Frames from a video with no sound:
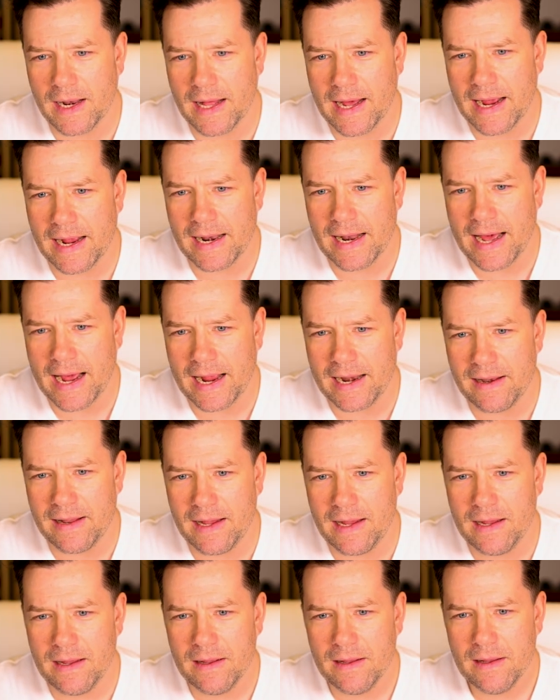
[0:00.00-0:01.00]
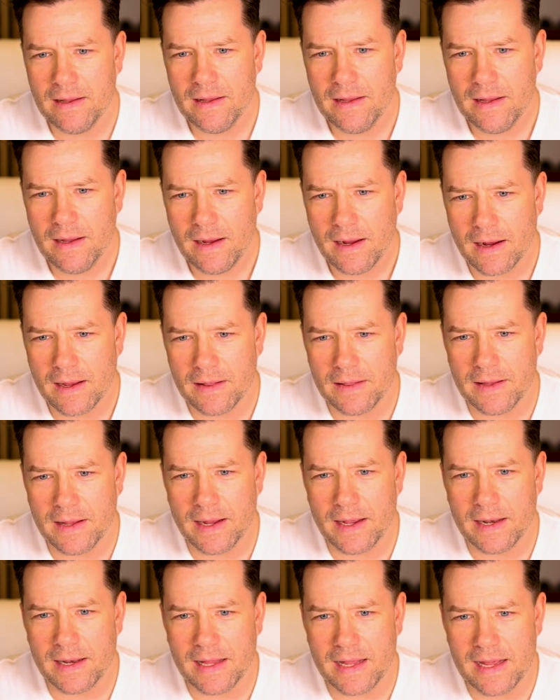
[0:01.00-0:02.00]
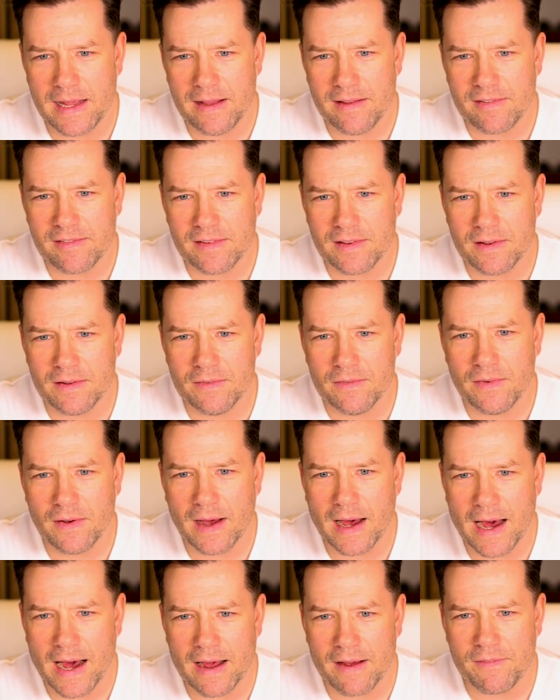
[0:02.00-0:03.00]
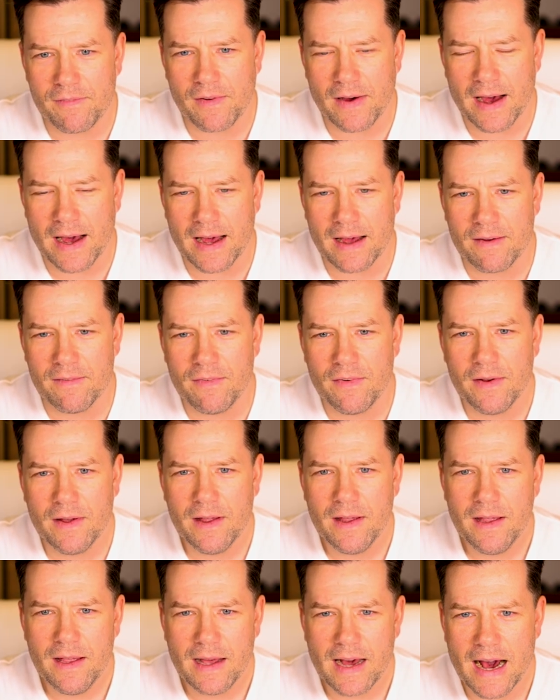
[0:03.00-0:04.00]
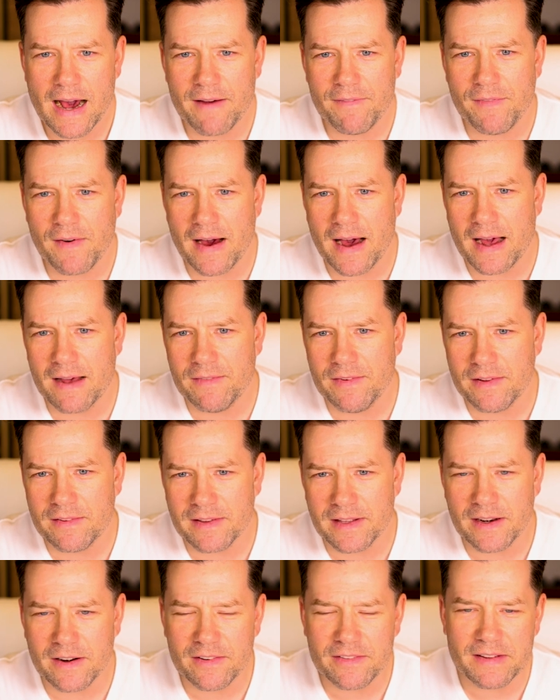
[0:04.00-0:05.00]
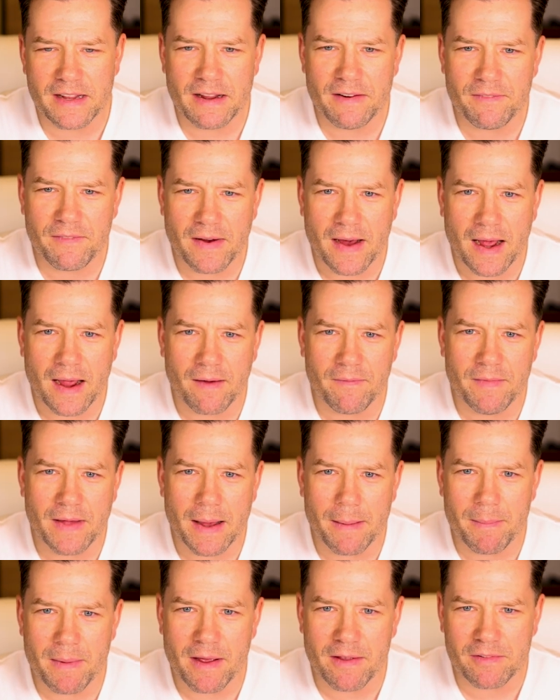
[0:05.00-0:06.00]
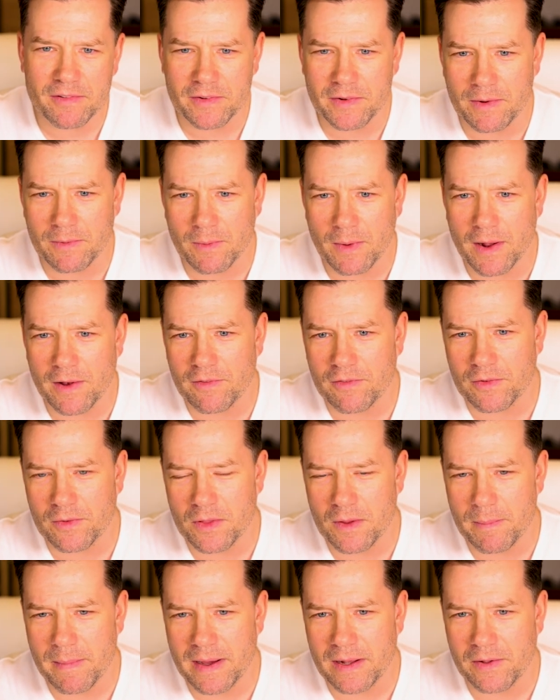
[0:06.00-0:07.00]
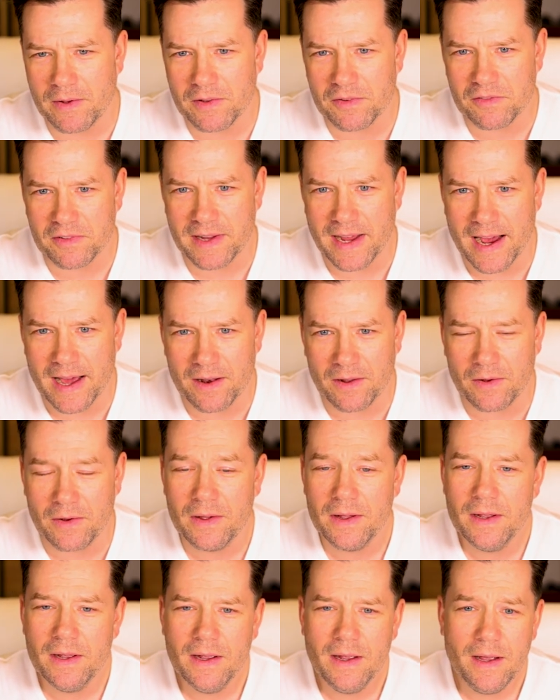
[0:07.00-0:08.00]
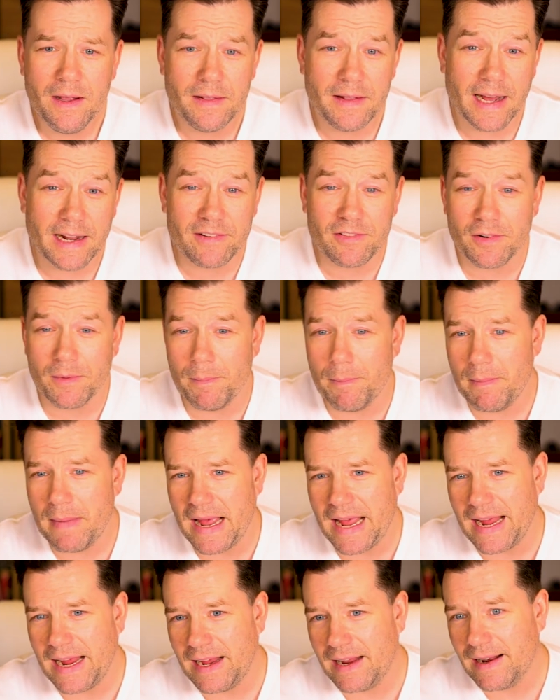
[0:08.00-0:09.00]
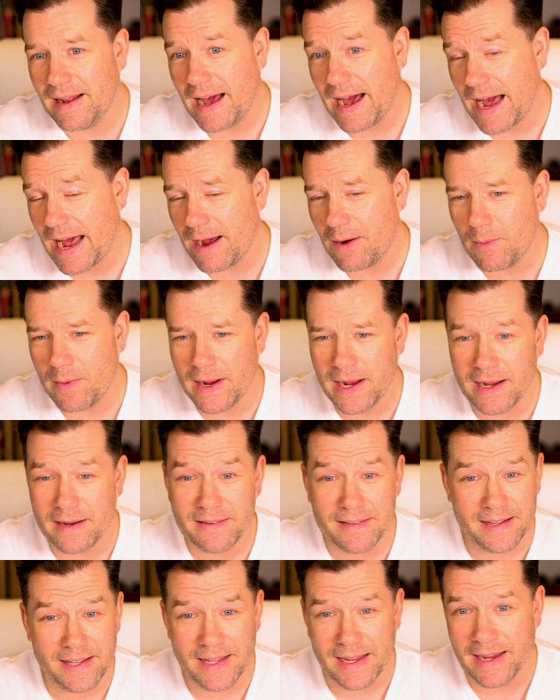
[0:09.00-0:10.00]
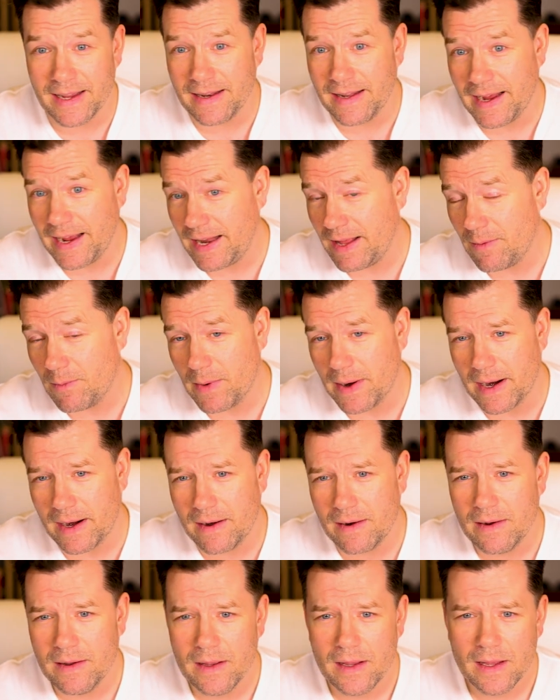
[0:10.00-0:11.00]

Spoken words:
and I-90, and then east of I-5. I-5 is Interstate 5 that basically runs through the middle of Seattle. That's your main highway to get anywhere.